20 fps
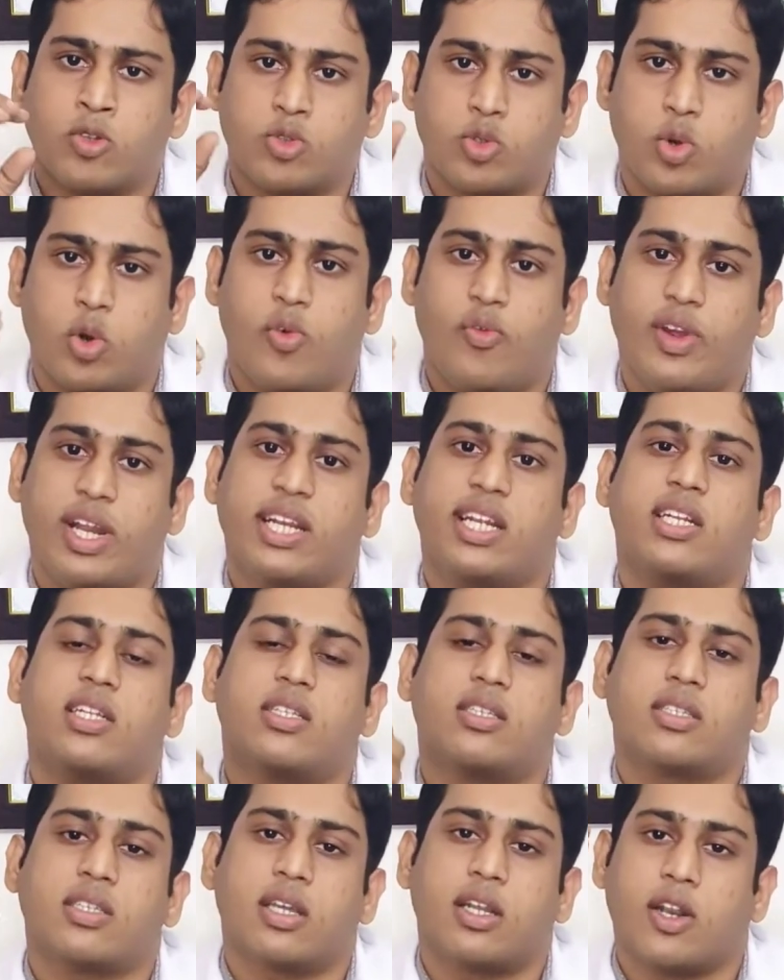So when
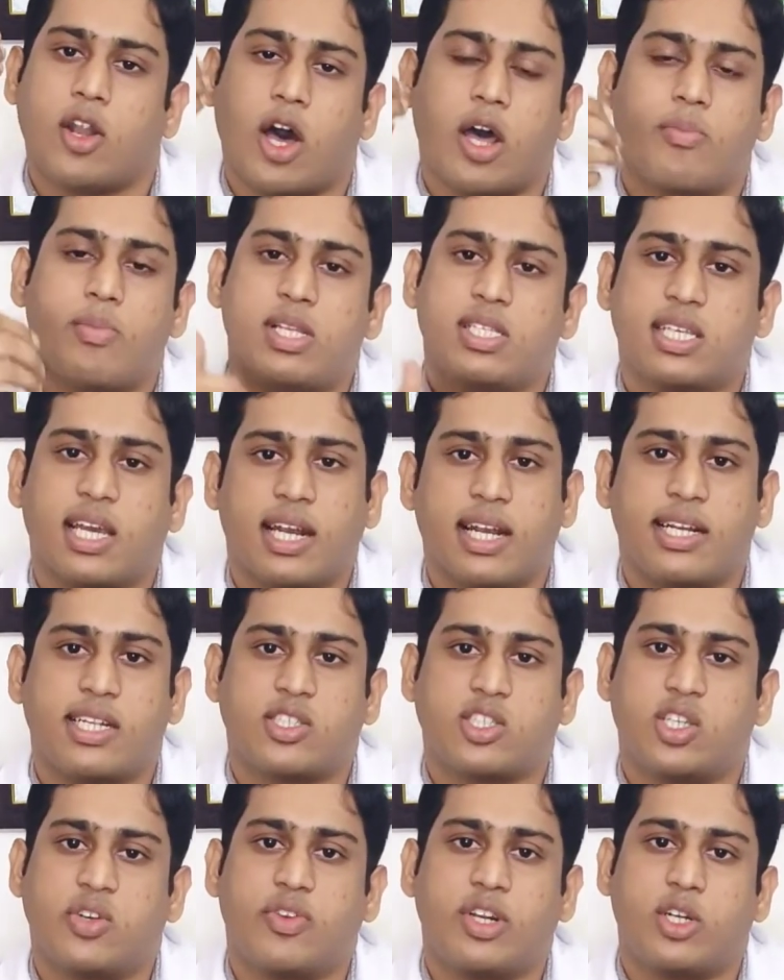its normal saline
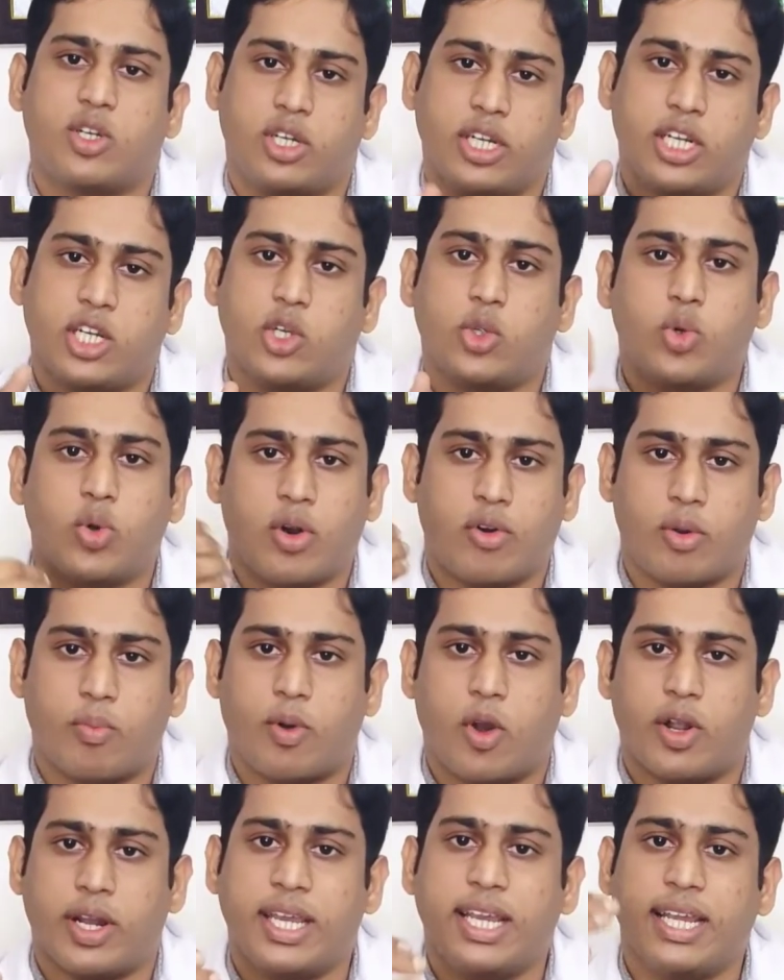is given into our
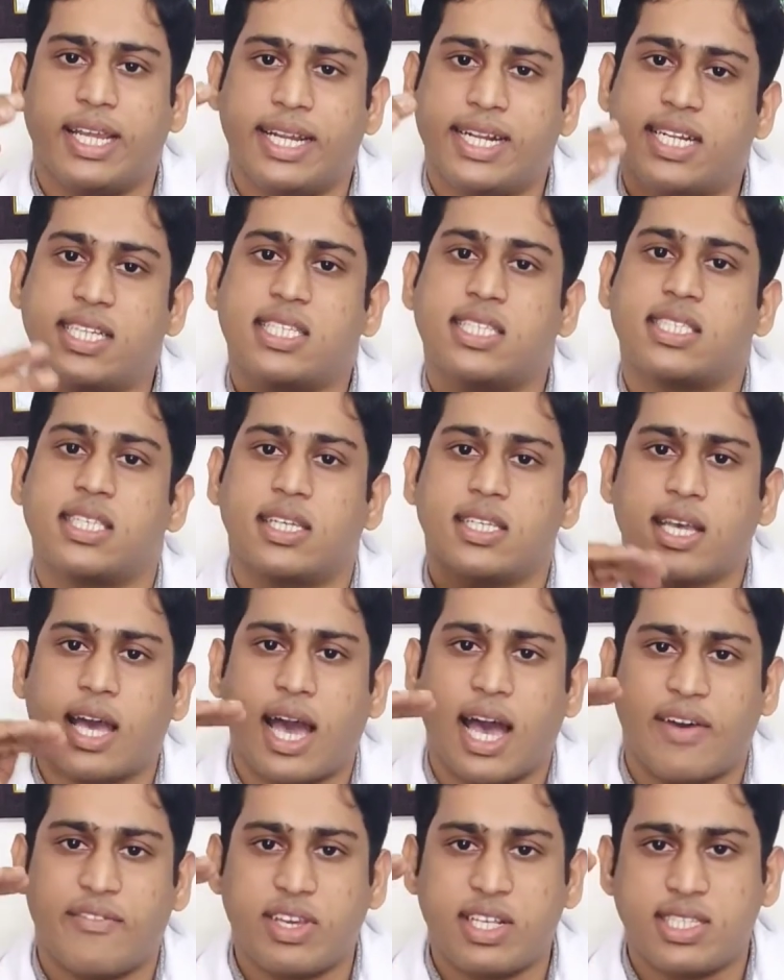body, it is
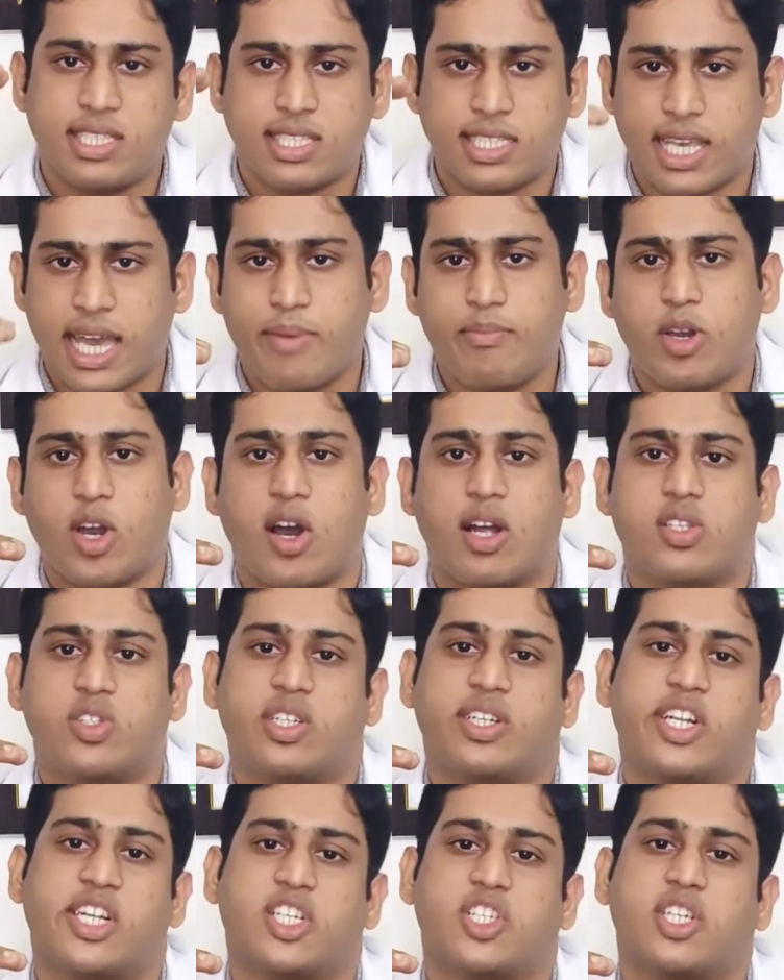having same
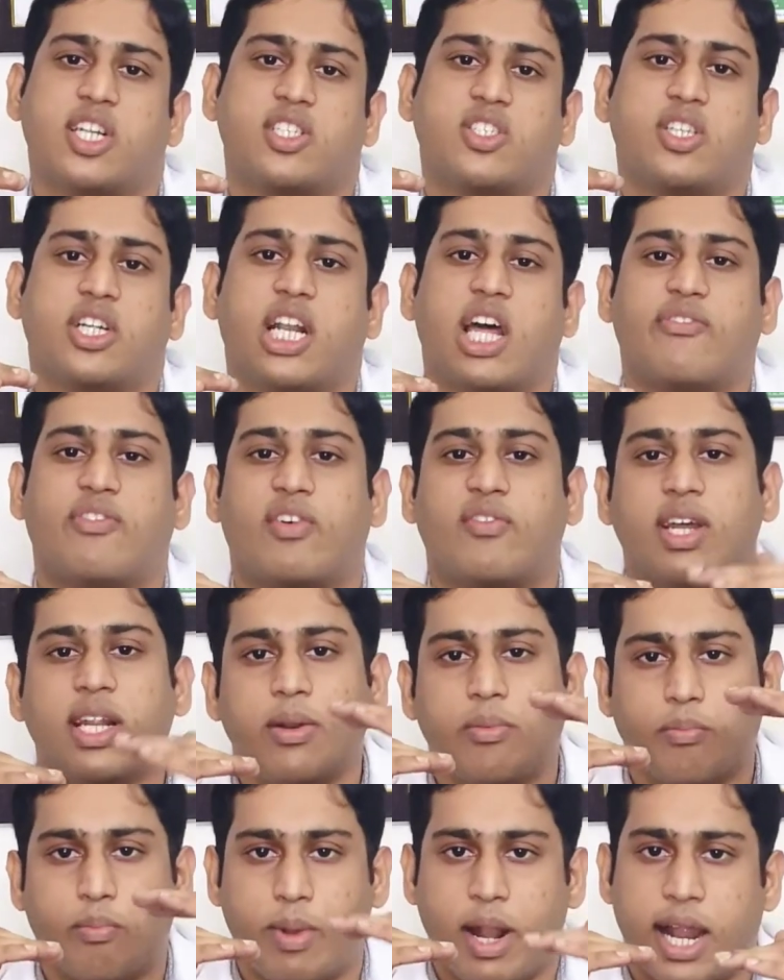concentration as that of
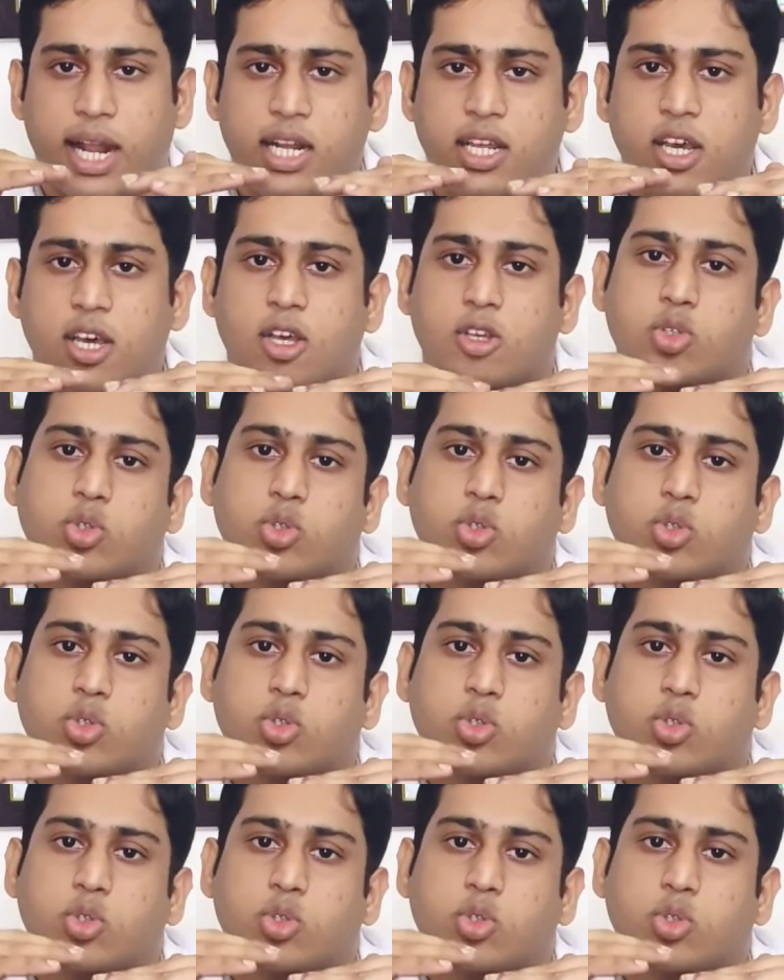our blood.